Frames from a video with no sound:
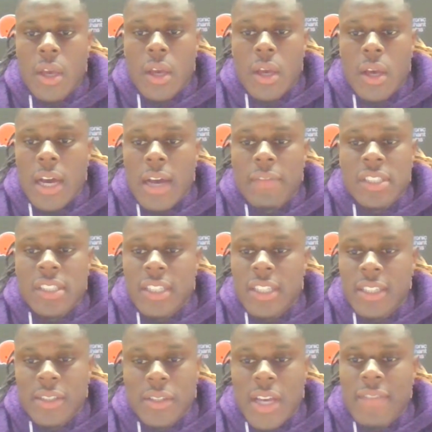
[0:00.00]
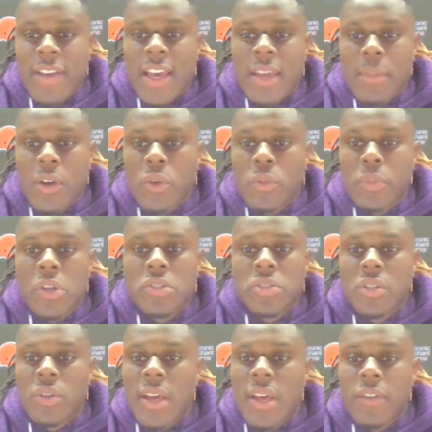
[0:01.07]
Obviously, I've had my own
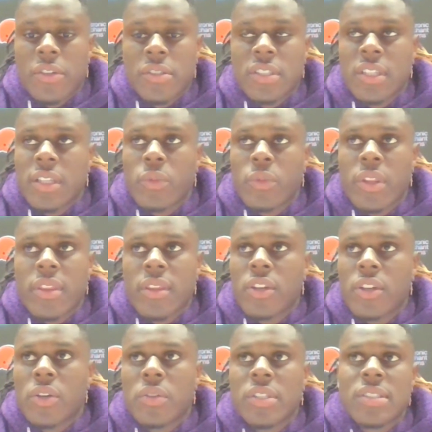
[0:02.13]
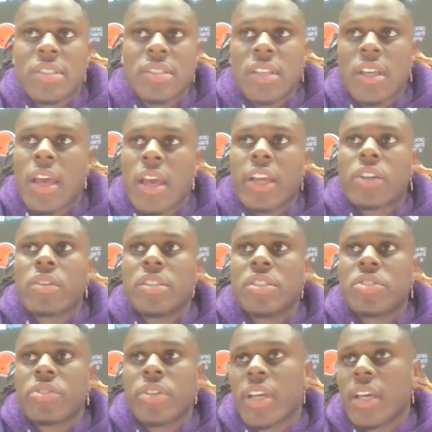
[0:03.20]
personal adversity with, you know, this ankle
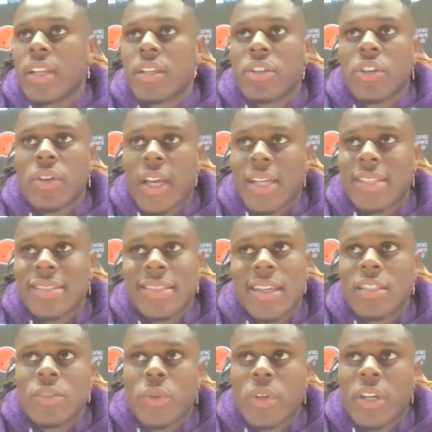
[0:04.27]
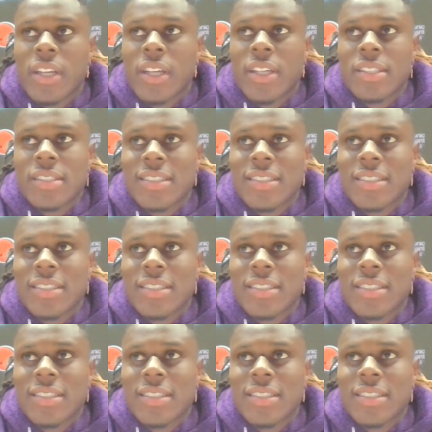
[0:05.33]
injury. And, you know, like I said, it is what it is.